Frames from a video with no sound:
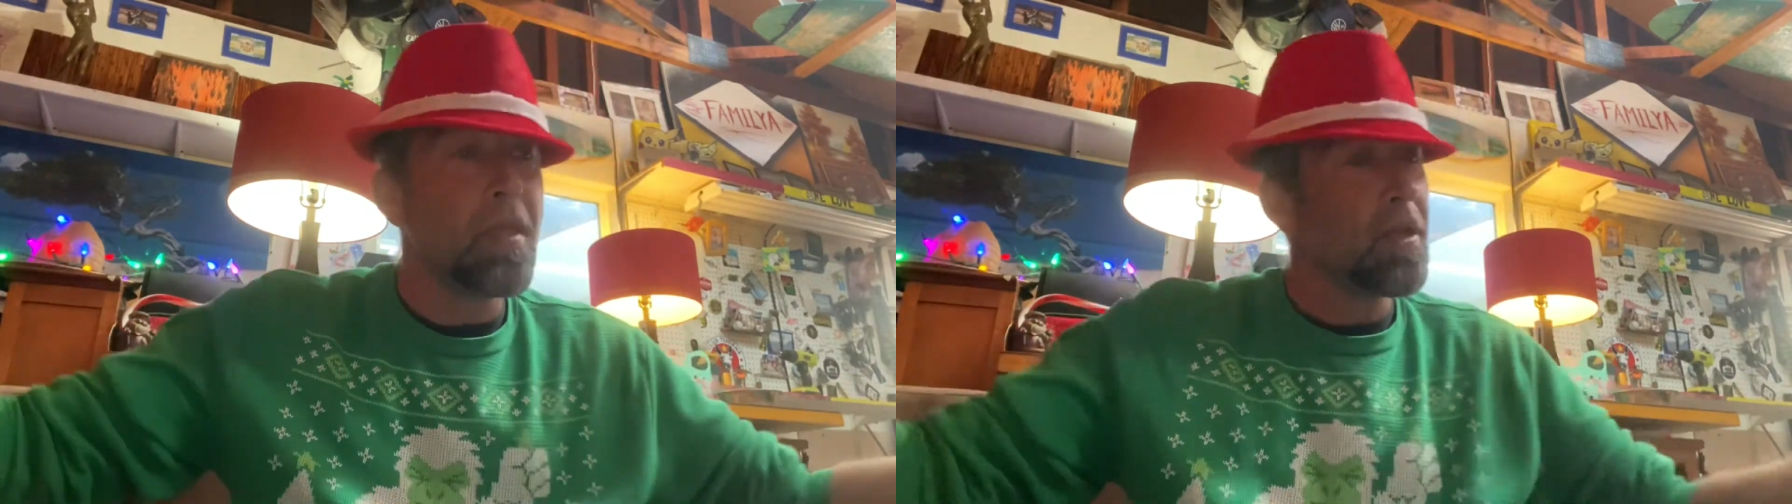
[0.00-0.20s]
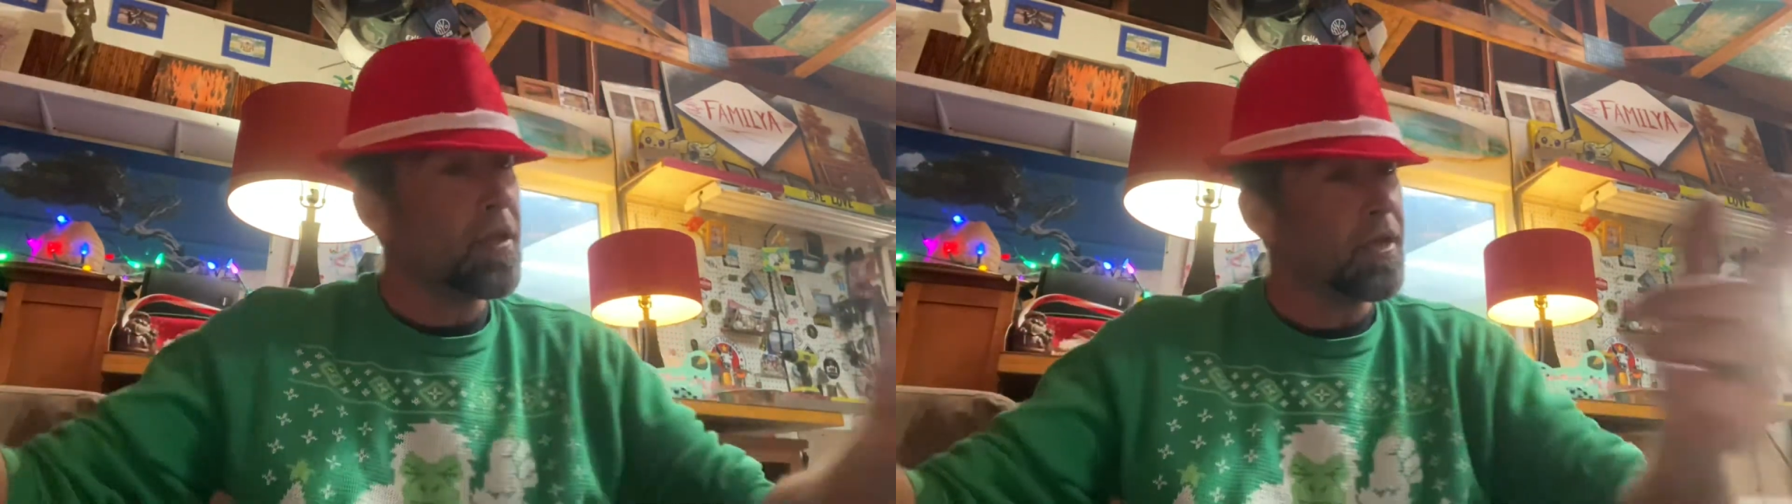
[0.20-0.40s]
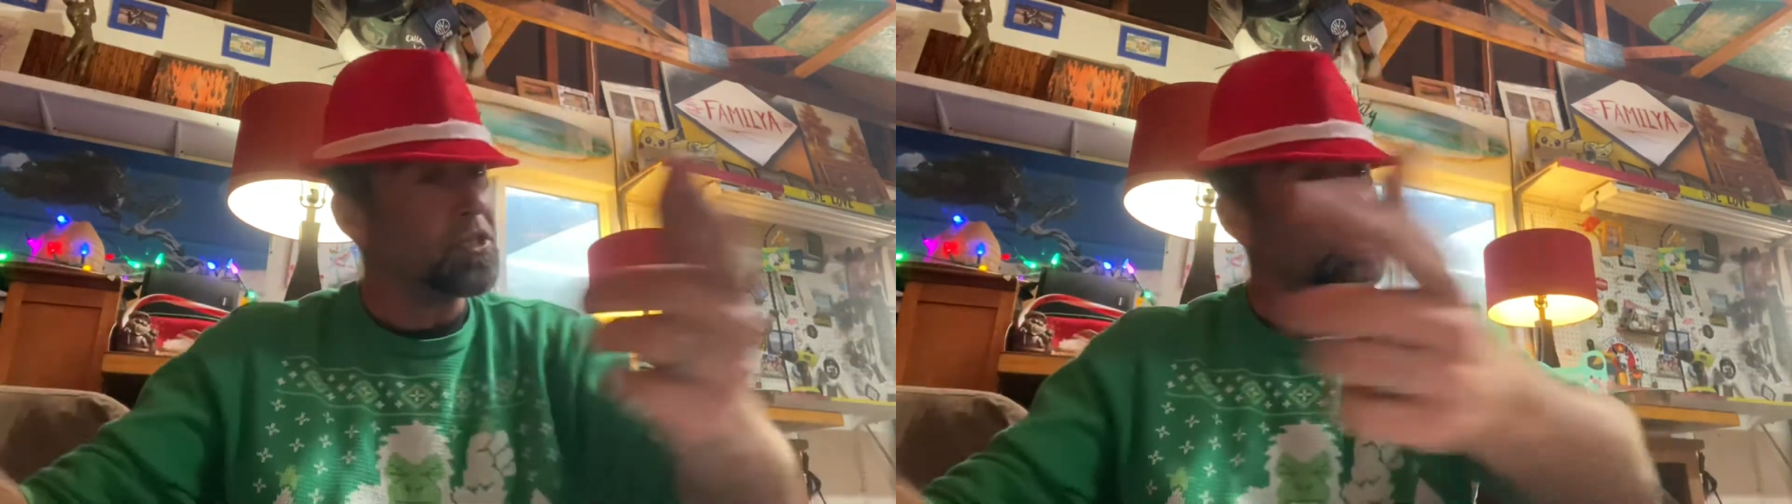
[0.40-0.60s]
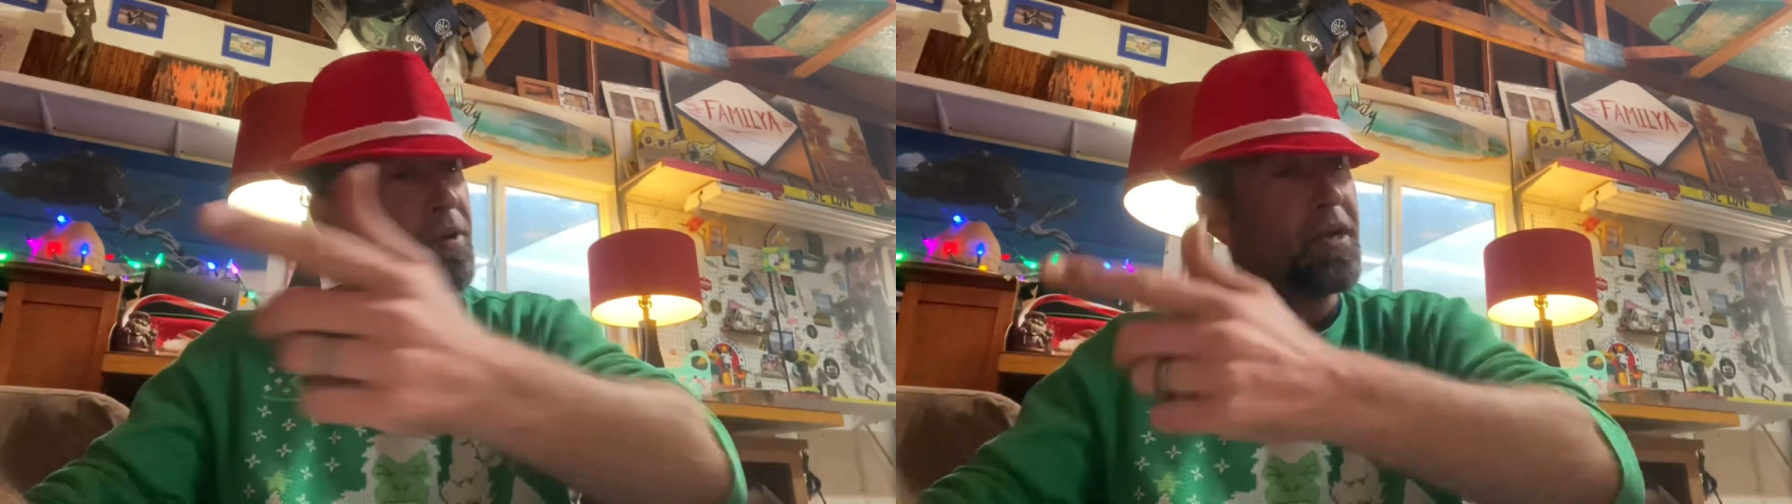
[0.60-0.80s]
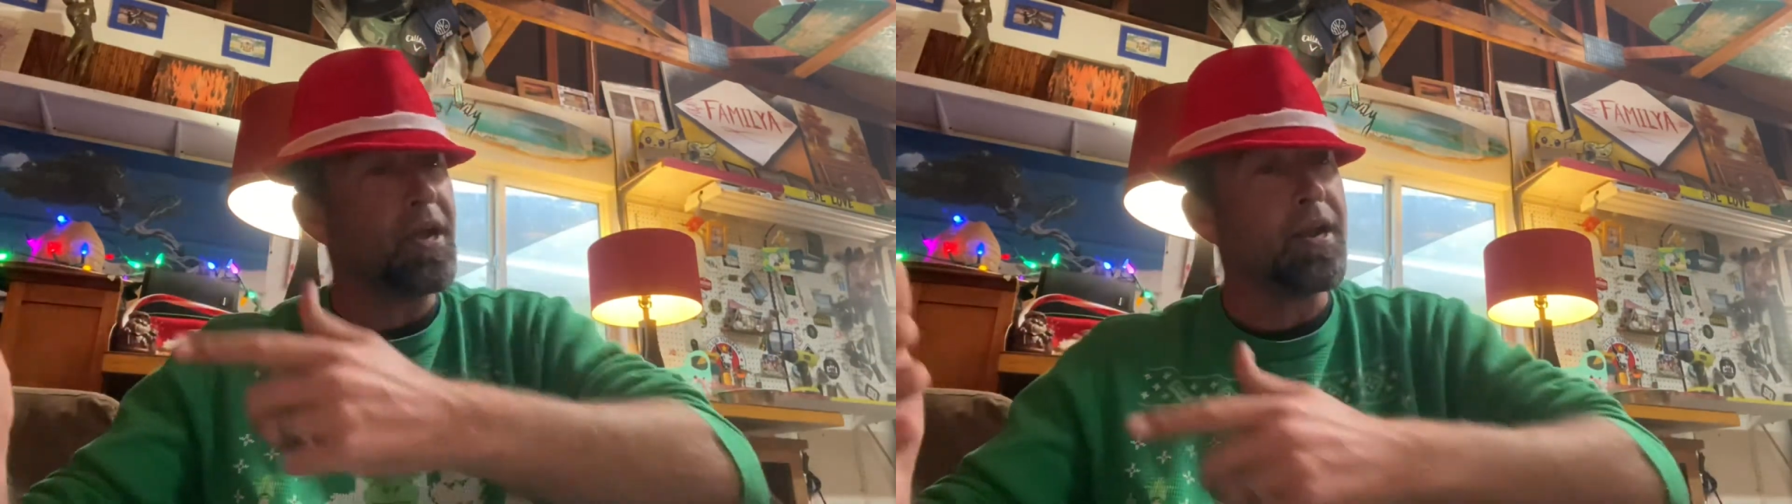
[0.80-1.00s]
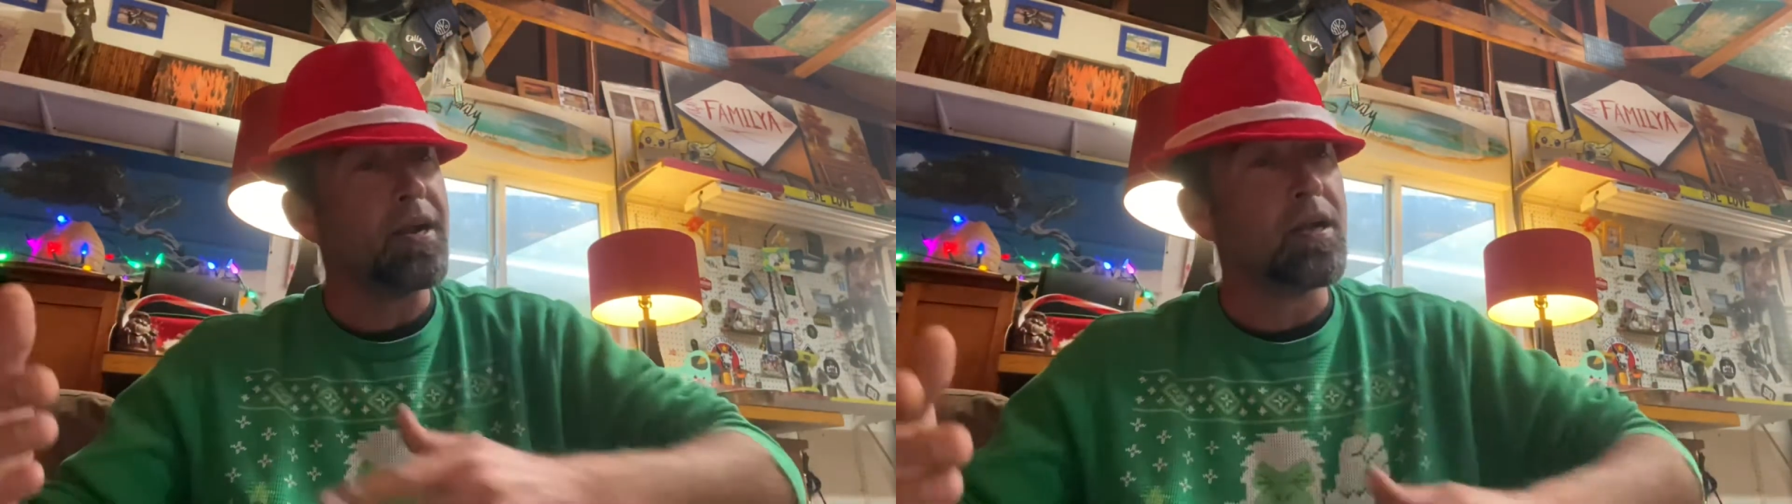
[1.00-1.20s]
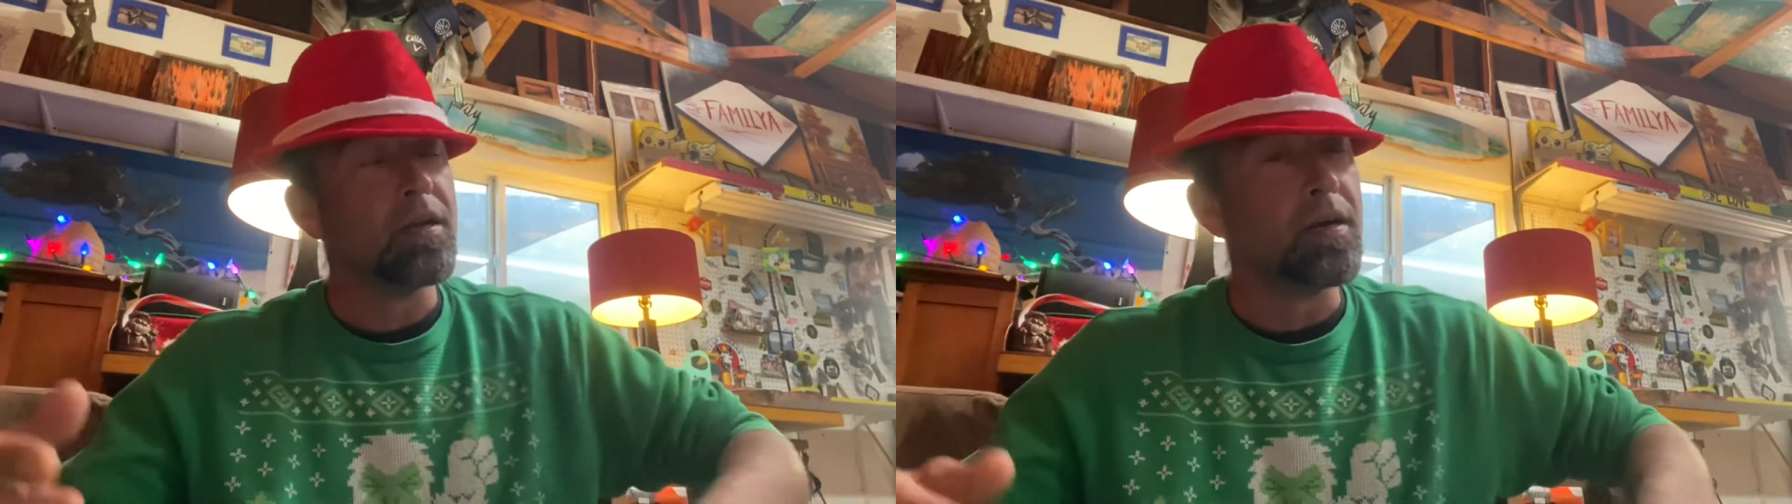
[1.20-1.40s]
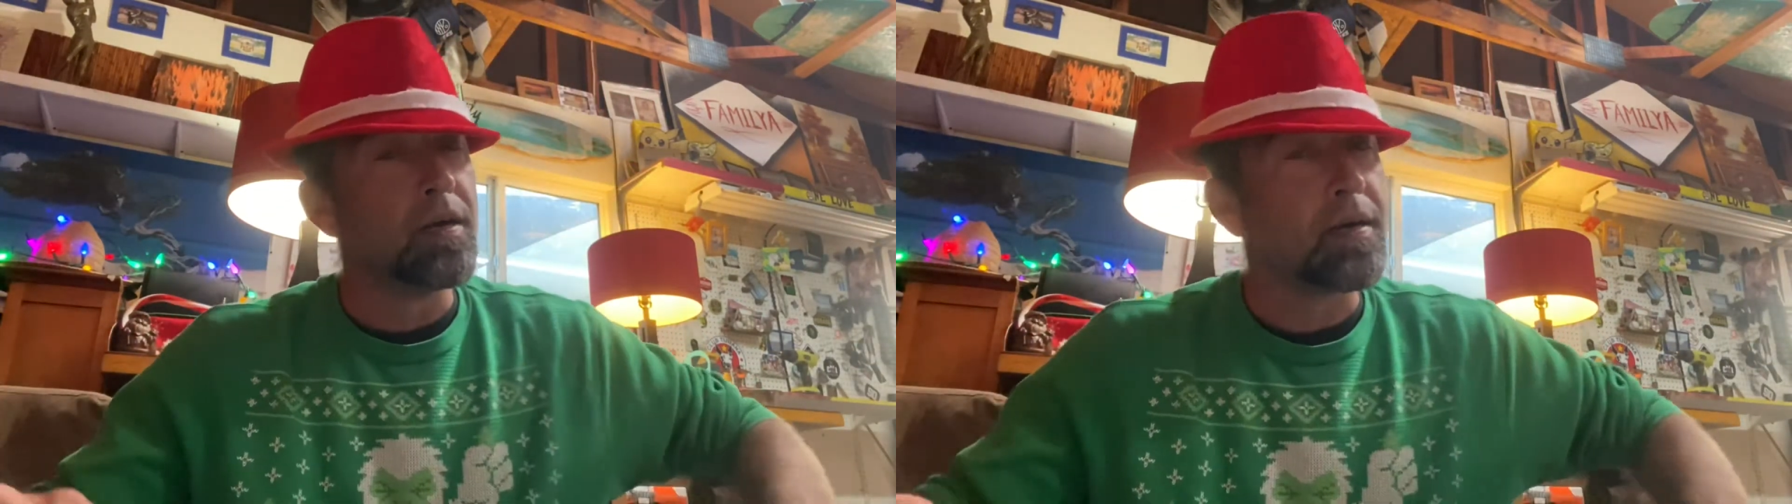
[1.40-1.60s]
It's beginning to
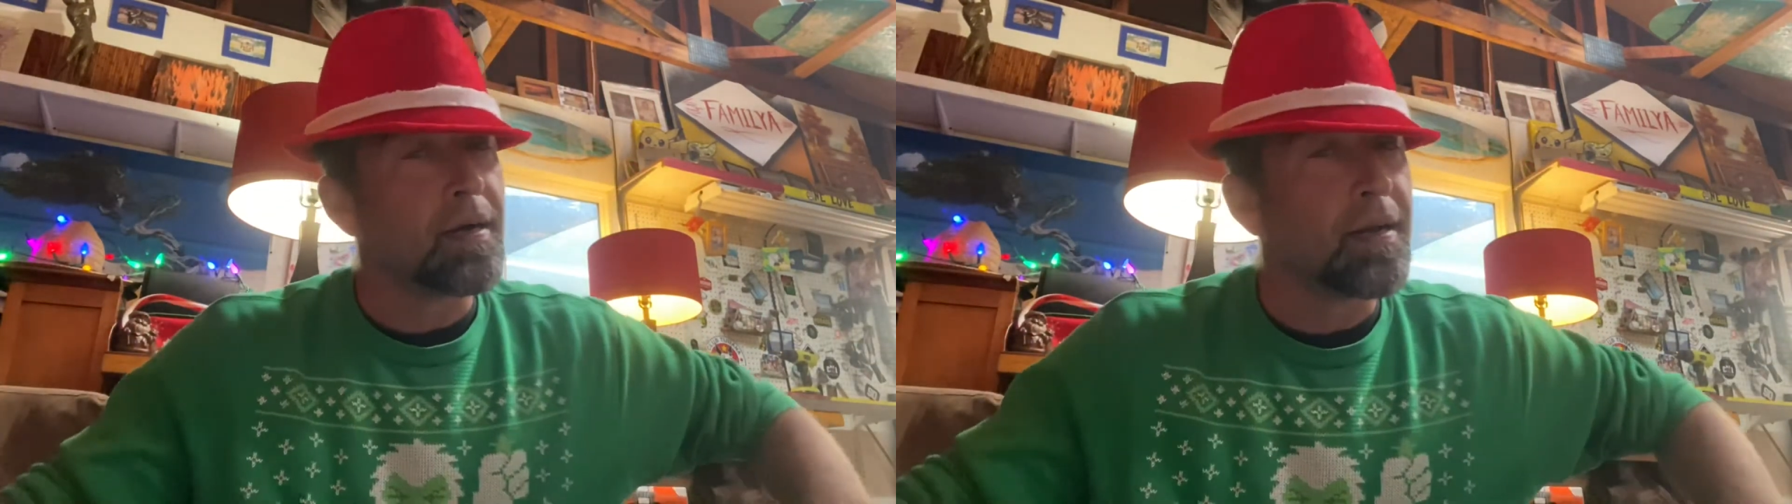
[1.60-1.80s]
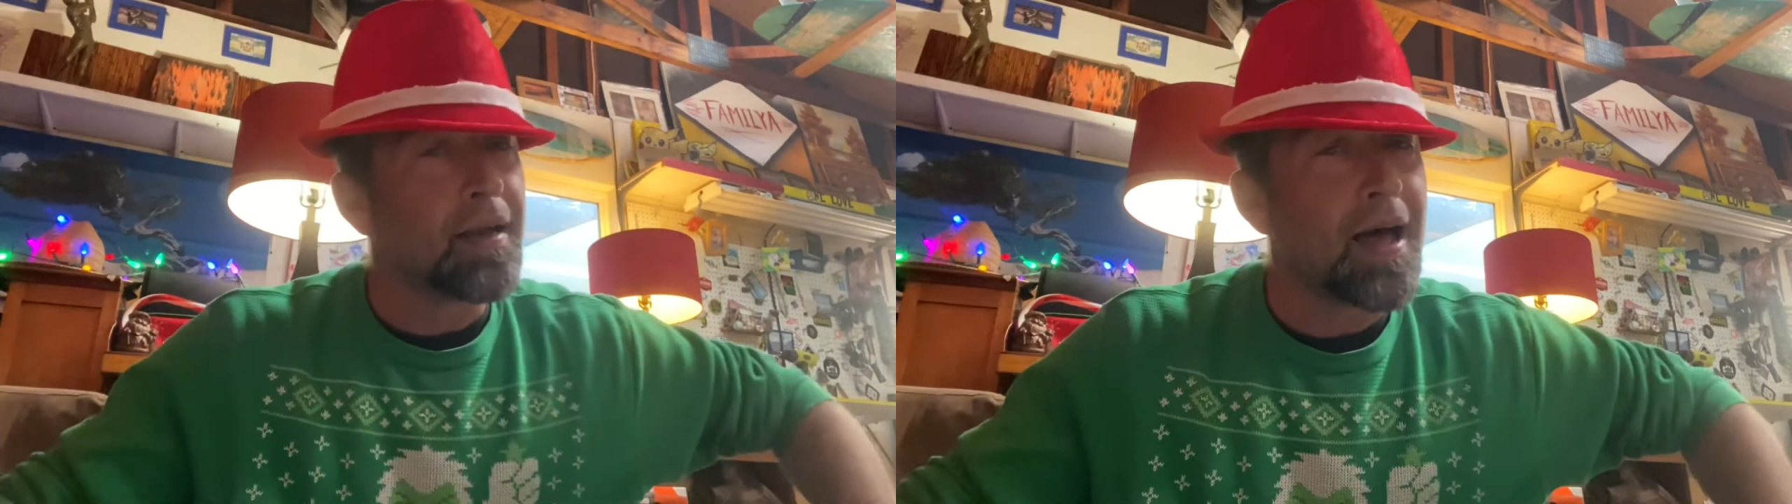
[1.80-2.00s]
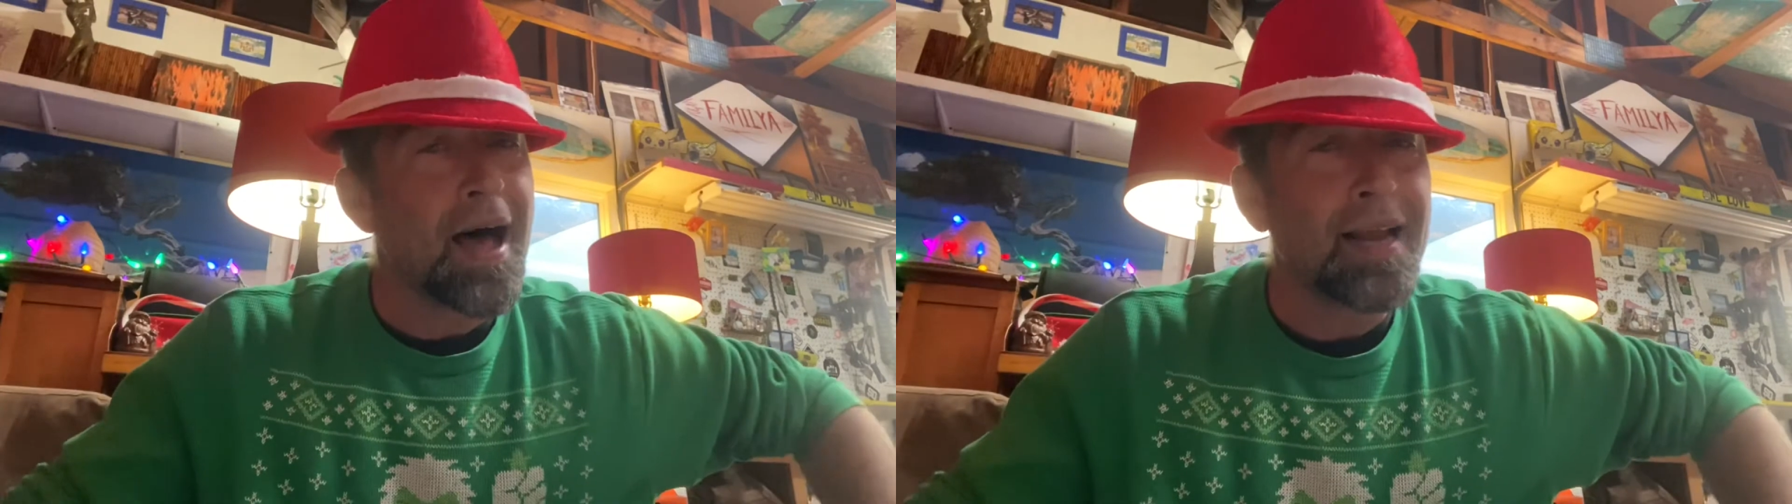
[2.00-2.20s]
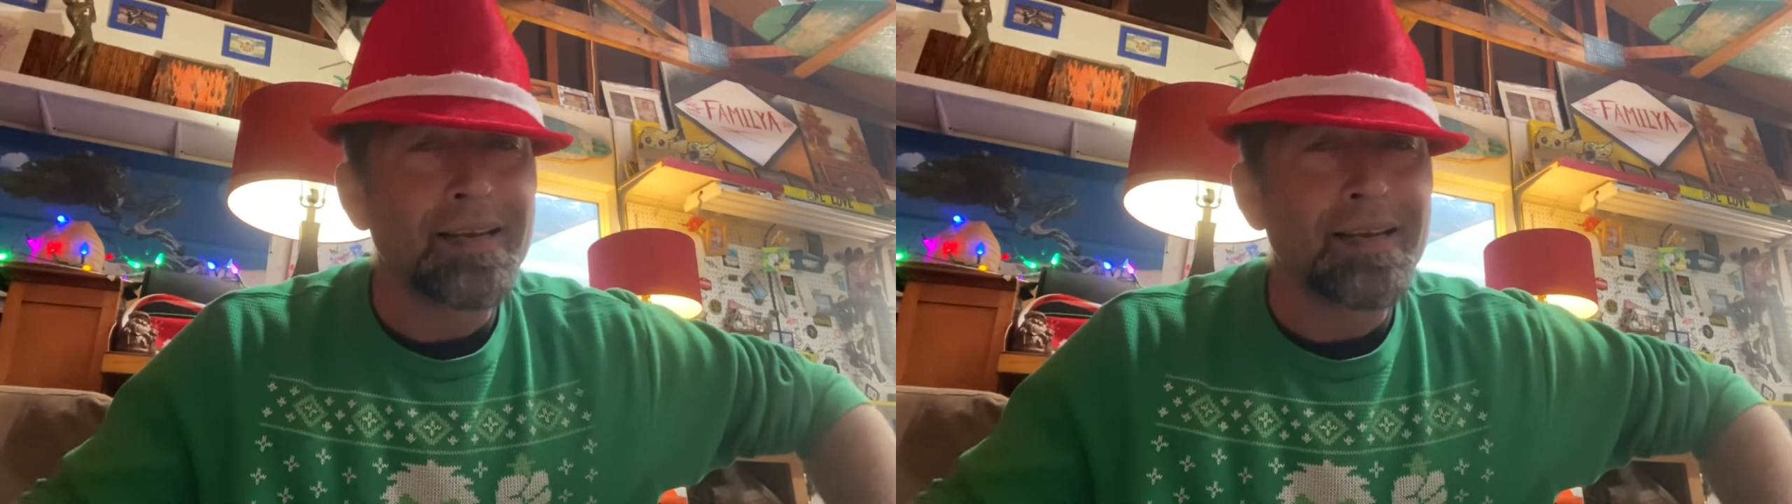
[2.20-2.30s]
look a lot